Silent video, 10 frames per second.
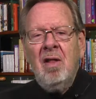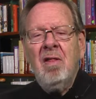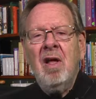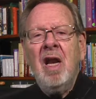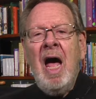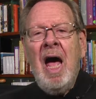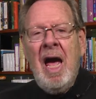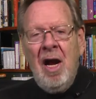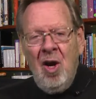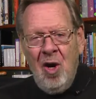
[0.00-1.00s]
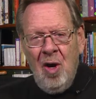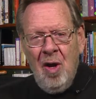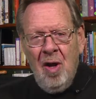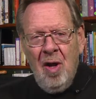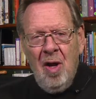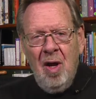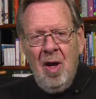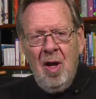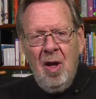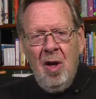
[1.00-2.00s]
than anger.
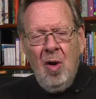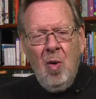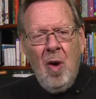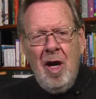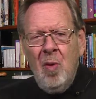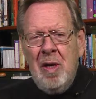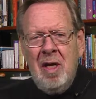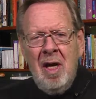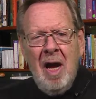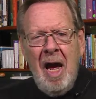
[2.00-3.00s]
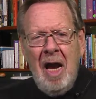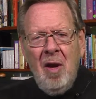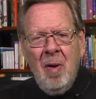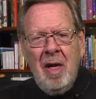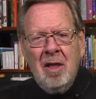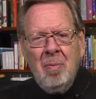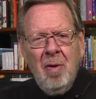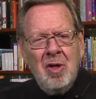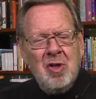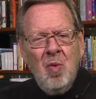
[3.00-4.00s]
Why do we get angry at the
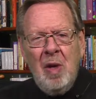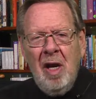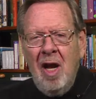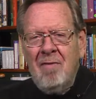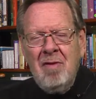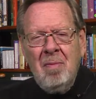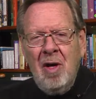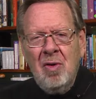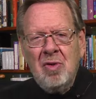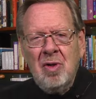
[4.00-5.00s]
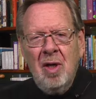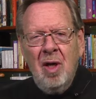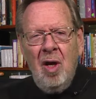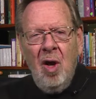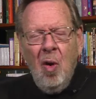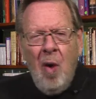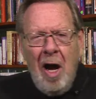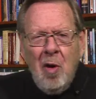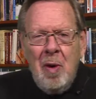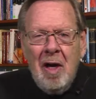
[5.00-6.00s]
person we love the most? Why
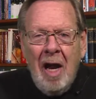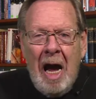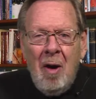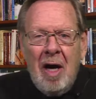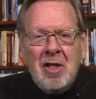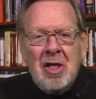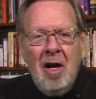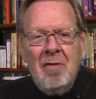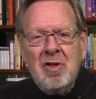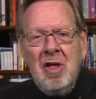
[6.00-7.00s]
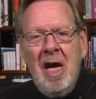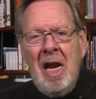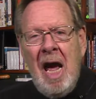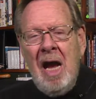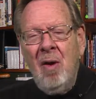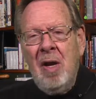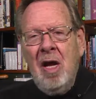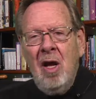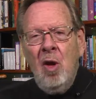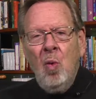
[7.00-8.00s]
do we allow ourselves to get angry
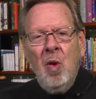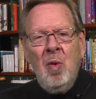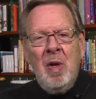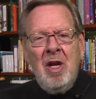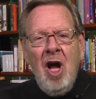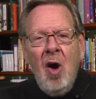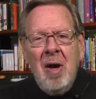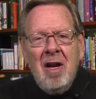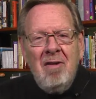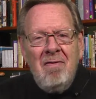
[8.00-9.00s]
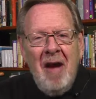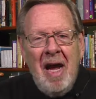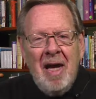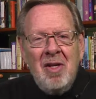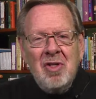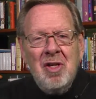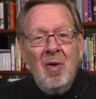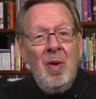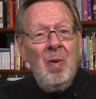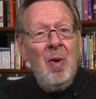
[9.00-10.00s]
when we know in advance that
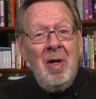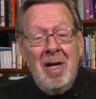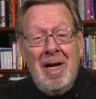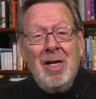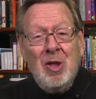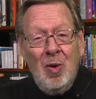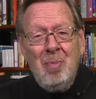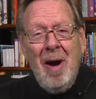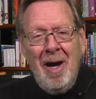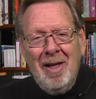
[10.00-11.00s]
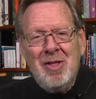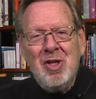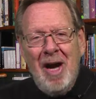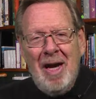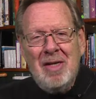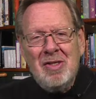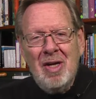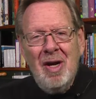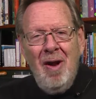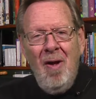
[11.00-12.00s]
we will need to apologize?
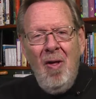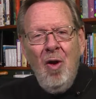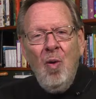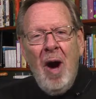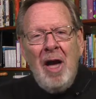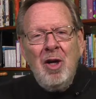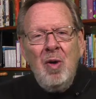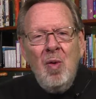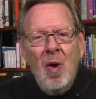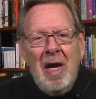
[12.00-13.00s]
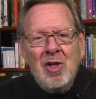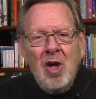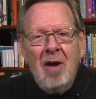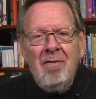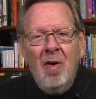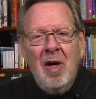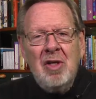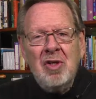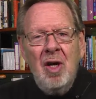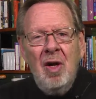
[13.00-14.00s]
Why do we raise our
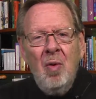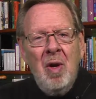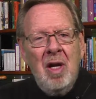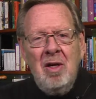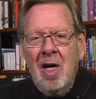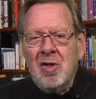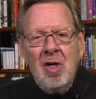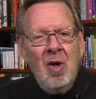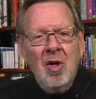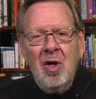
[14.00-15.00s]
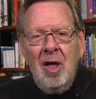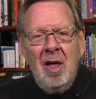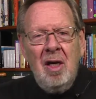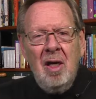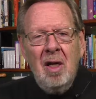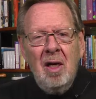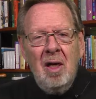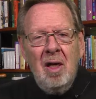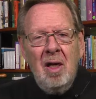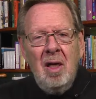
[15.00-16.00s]
voice when it does no good?
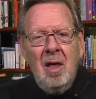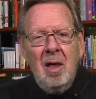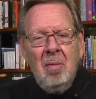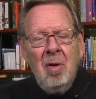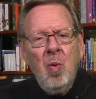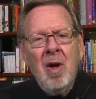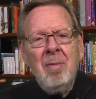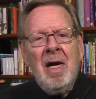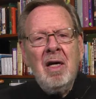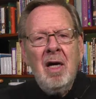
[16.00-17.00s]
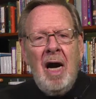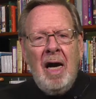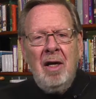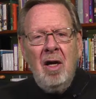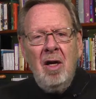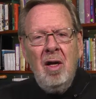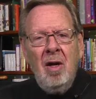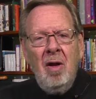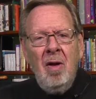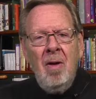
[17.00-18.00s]
But what about God?
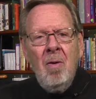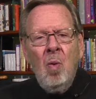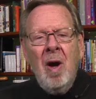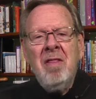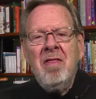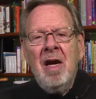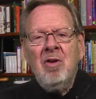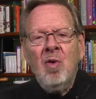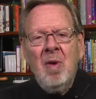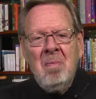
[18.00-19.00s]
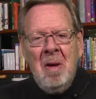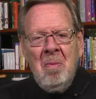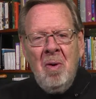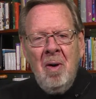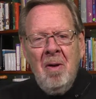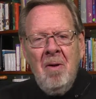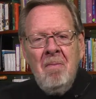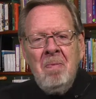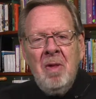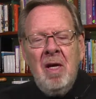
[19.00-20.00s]
One thing to remember
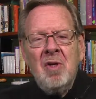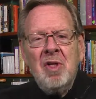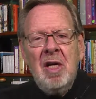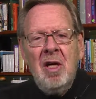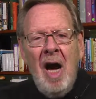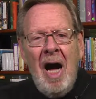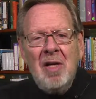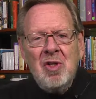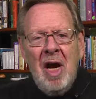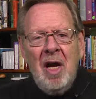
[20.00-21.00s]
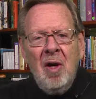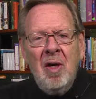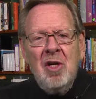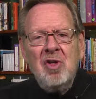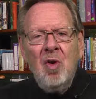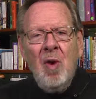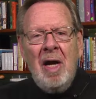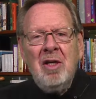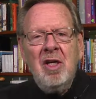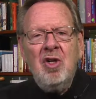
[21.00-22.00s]
is that God's anger is
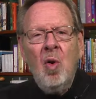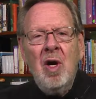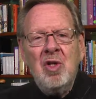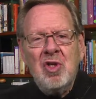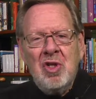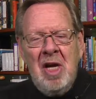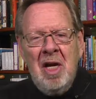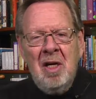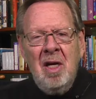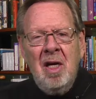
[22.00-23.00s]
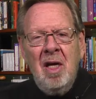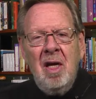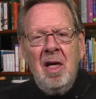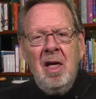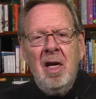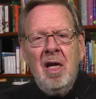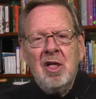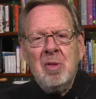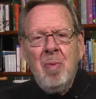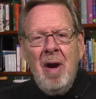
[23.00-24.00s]
directed towards sin in an
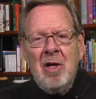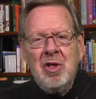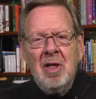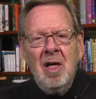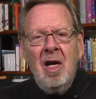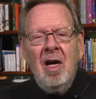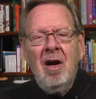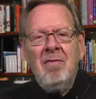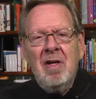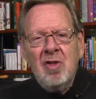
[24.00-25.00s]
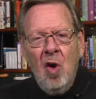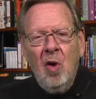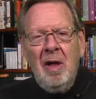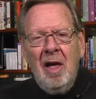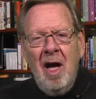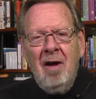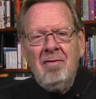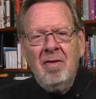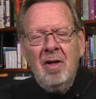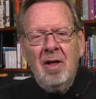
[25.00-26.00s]
expression of His holy love.